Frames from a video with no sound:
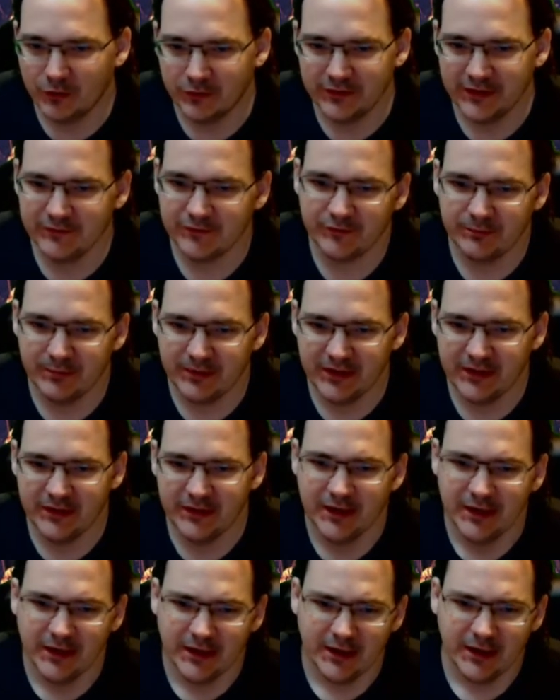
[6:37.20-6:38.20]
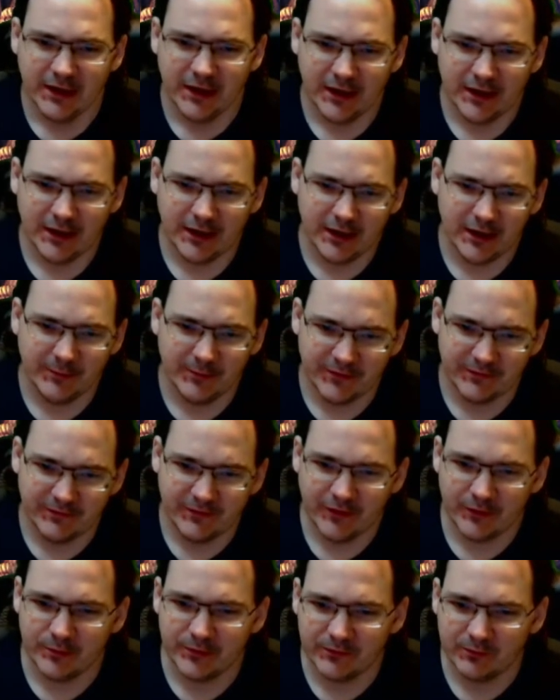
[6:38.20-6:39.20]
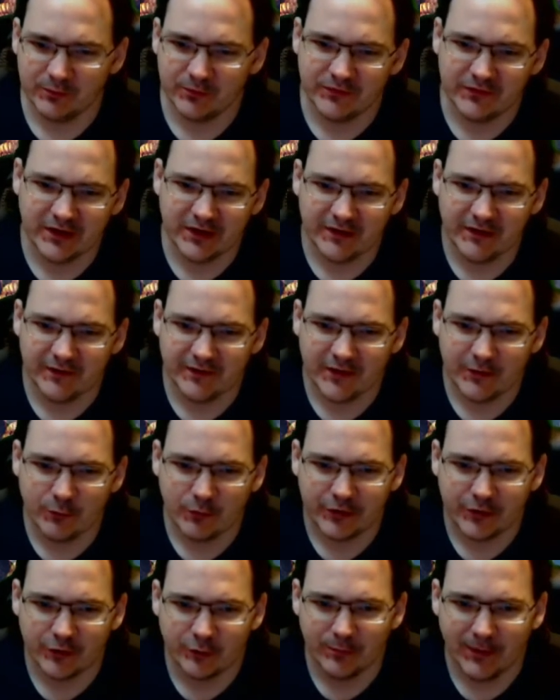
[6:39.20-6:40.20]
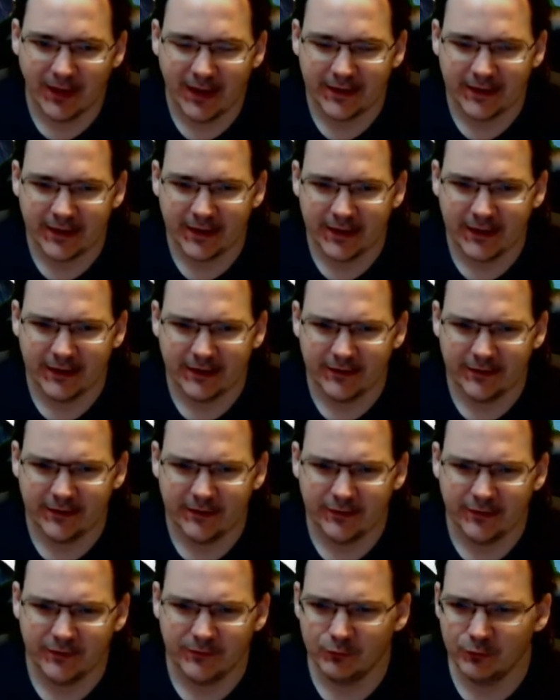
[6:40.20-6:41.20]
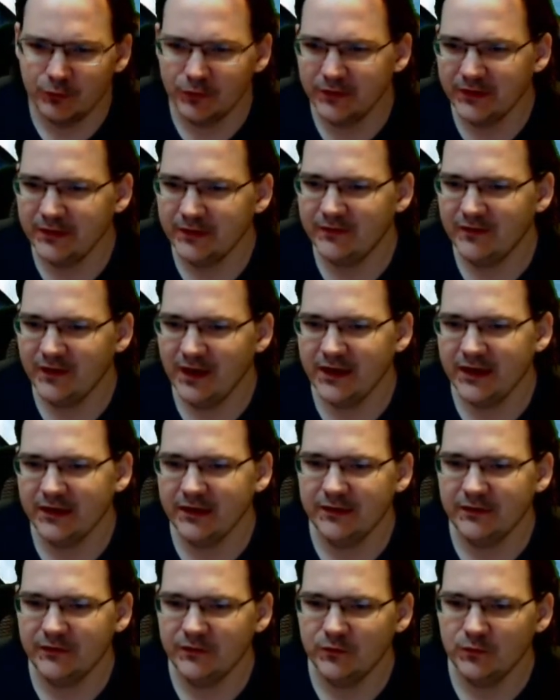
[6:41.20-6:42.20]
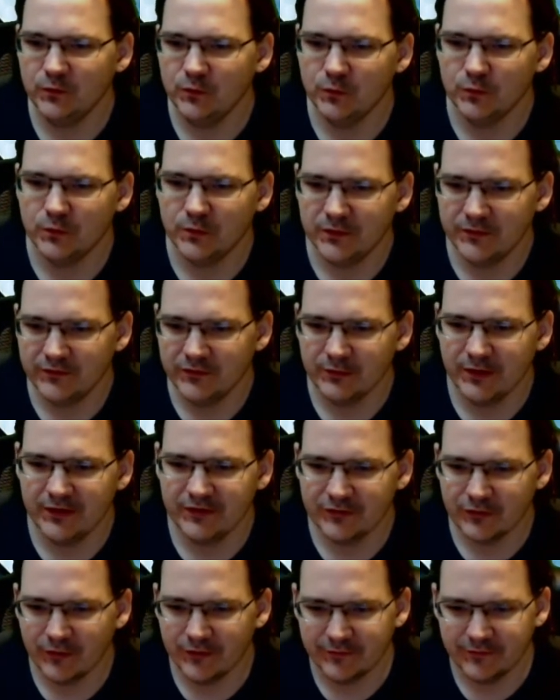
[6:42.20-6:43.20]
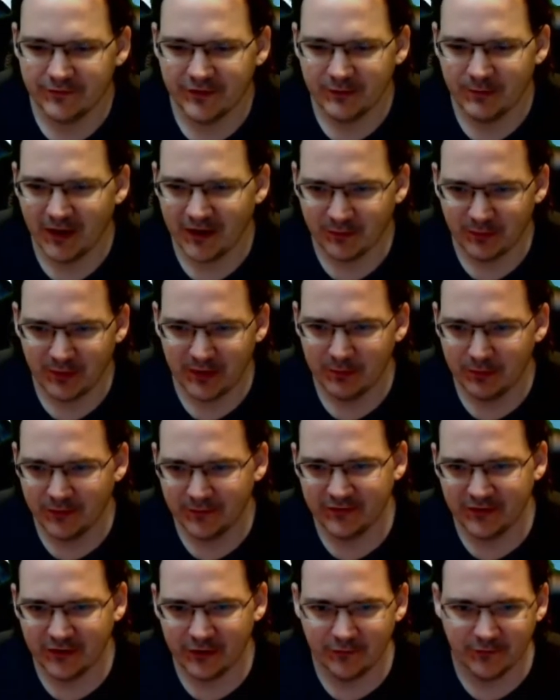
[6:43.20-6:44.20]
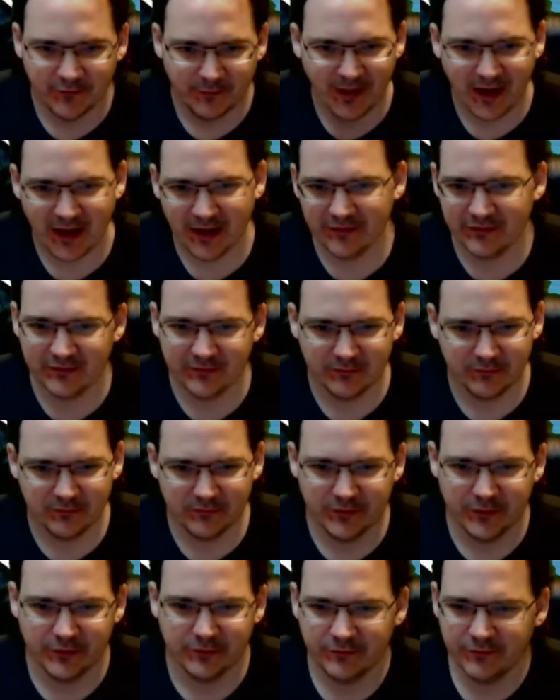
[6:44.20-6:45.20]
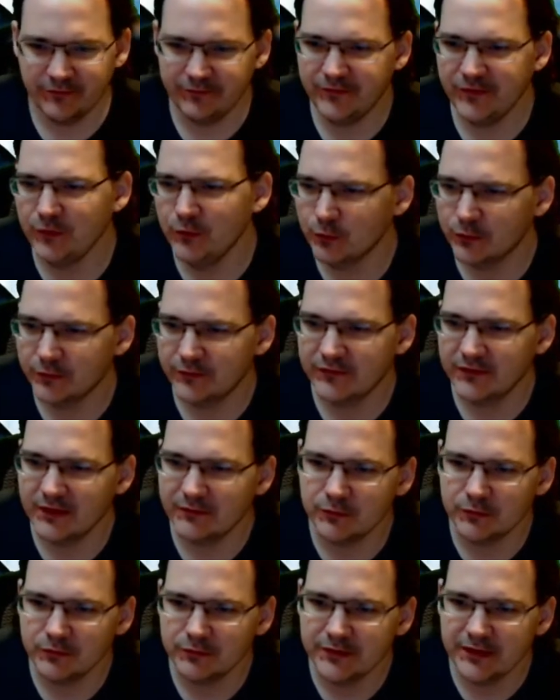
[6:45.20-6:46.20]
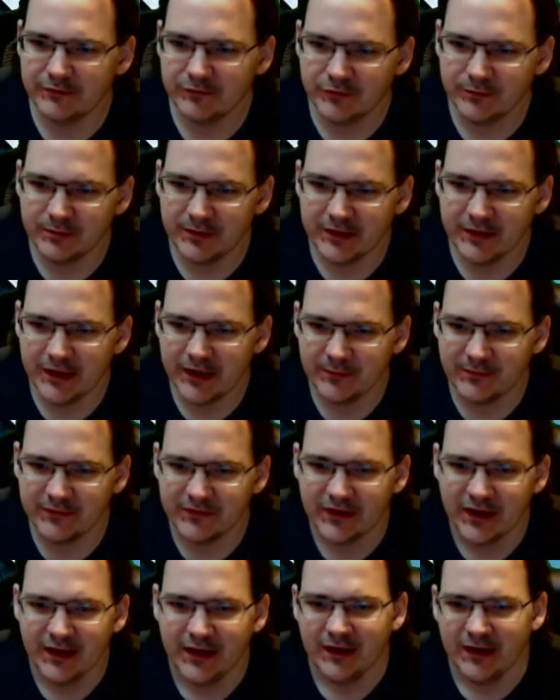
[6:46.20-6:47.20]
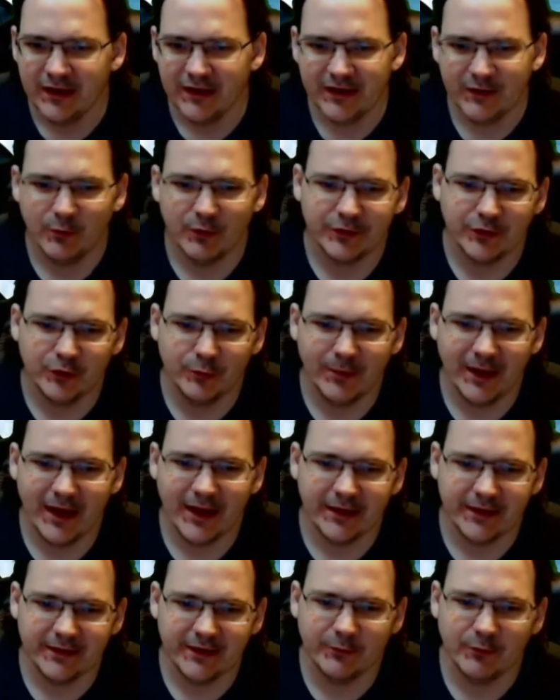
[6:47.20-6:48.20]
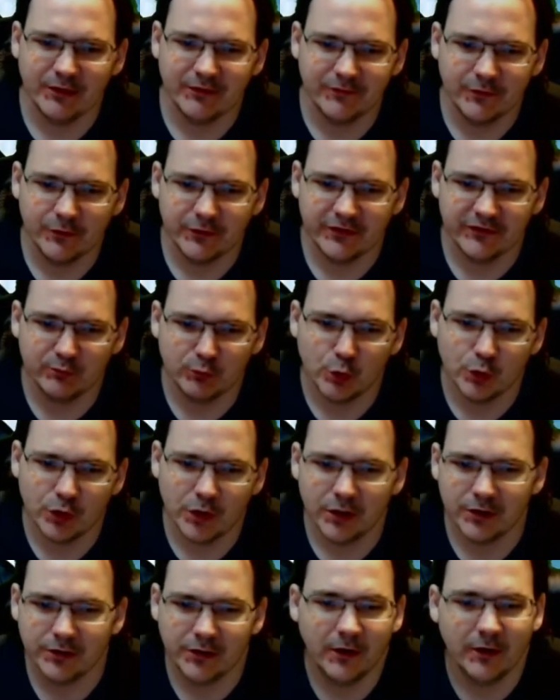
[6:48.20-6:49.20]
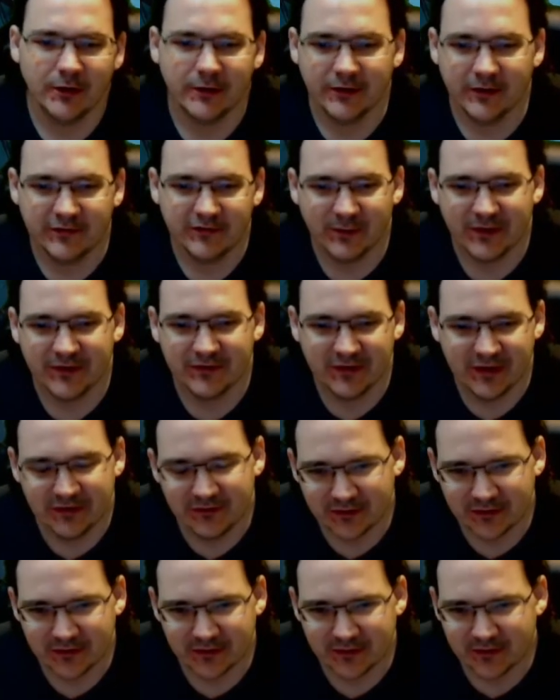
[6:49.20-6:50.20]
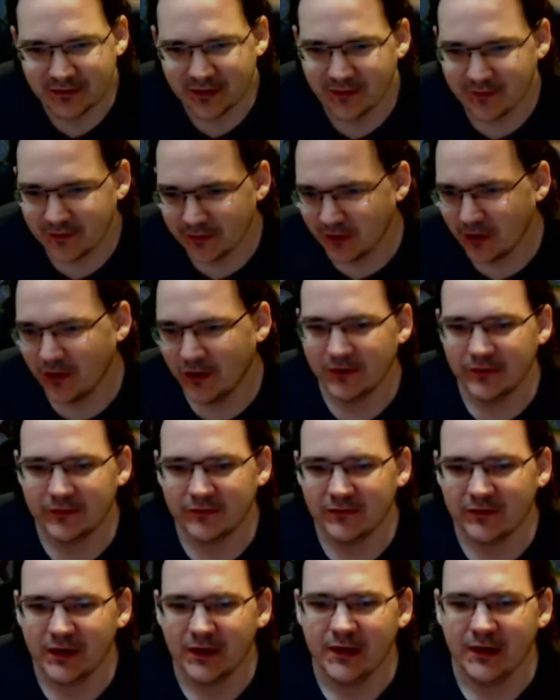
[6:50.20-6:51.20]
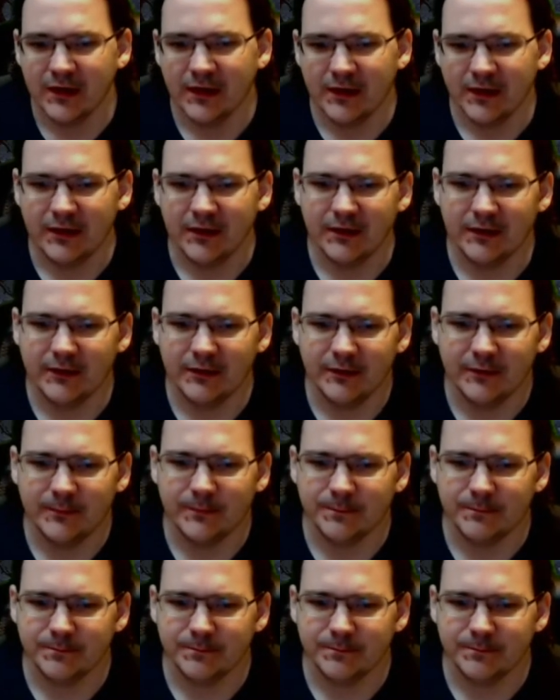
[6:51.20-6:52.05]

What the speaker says: for Speed. The developers were saying that they want to go back and they're really taking into consideration all the feedback that people have said over the past, few or several Need for Speed games, and they want to go back and they want to focus more on car customization and the cars. And